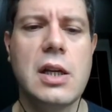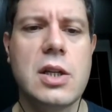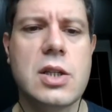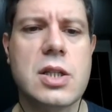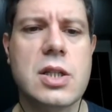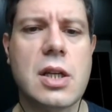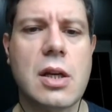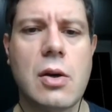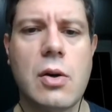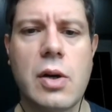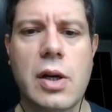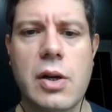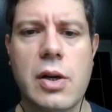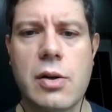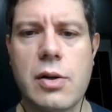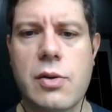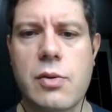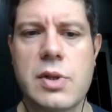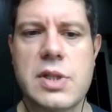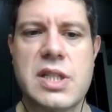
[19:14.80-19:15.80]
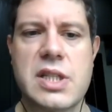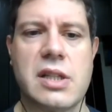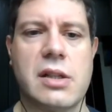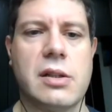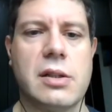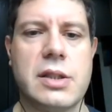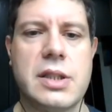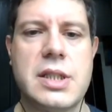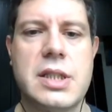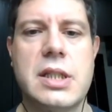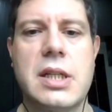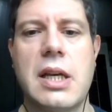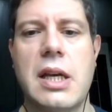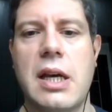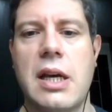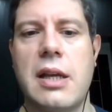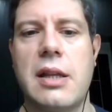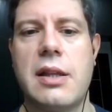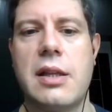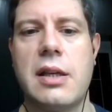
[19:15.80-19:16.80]
So here are the results.
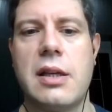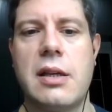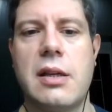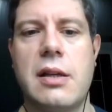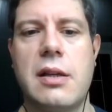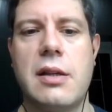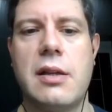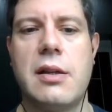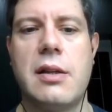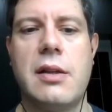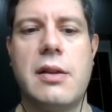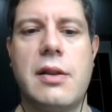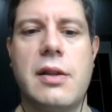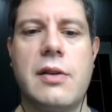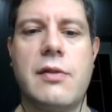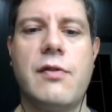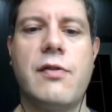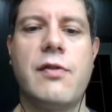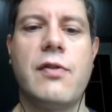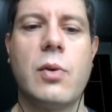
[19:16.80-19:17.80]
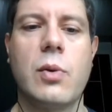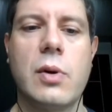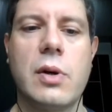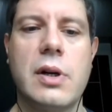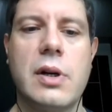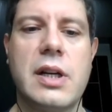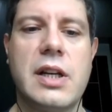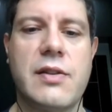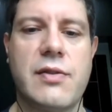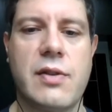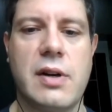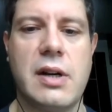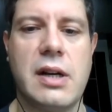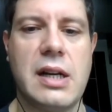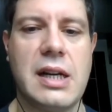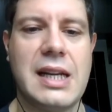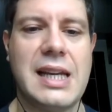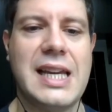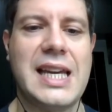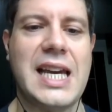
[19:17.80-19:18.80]
Uh, the, the four different
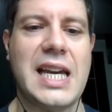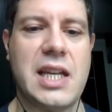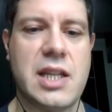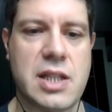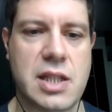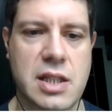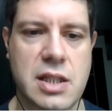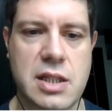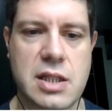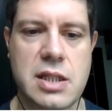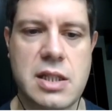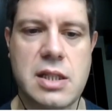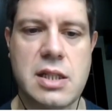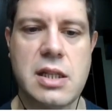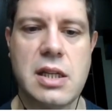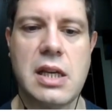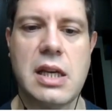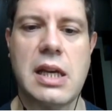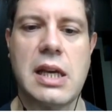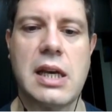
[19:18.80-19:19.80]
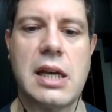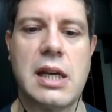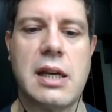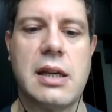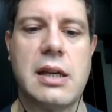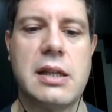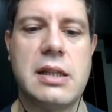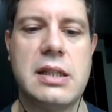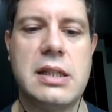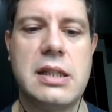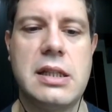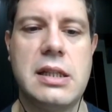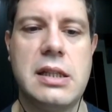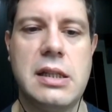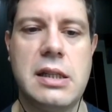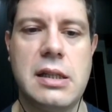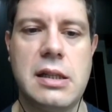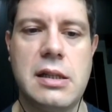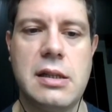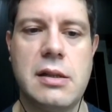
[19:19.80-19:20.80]
cases, uh,
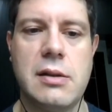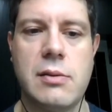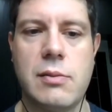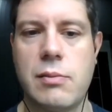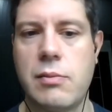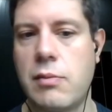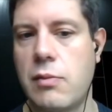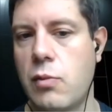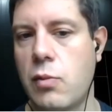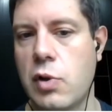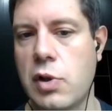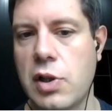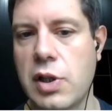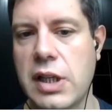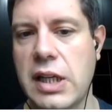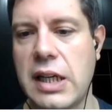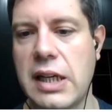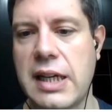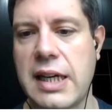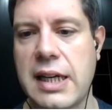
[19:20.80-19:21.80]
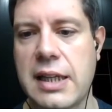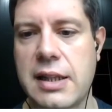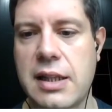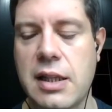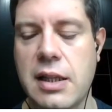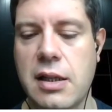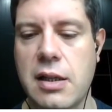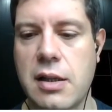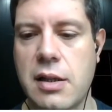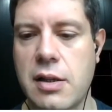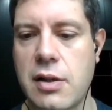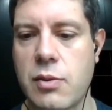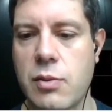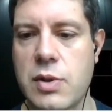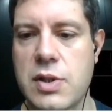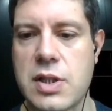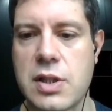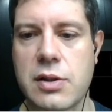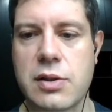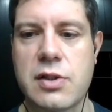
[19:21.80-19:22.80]
we're looking at the, the
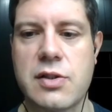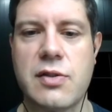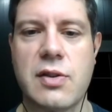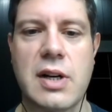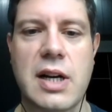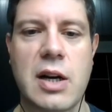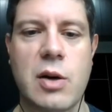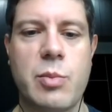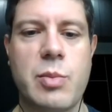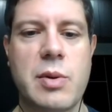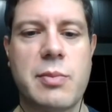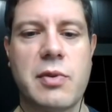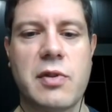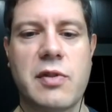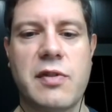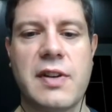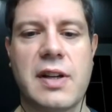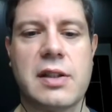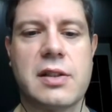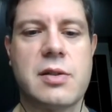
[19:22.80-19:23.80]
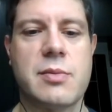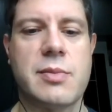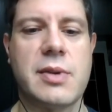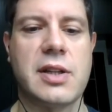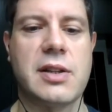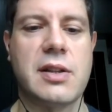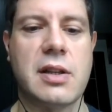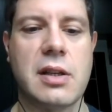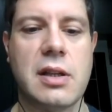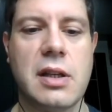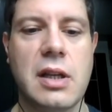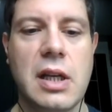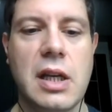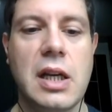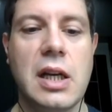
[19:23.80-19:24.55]
results for how people felt about the,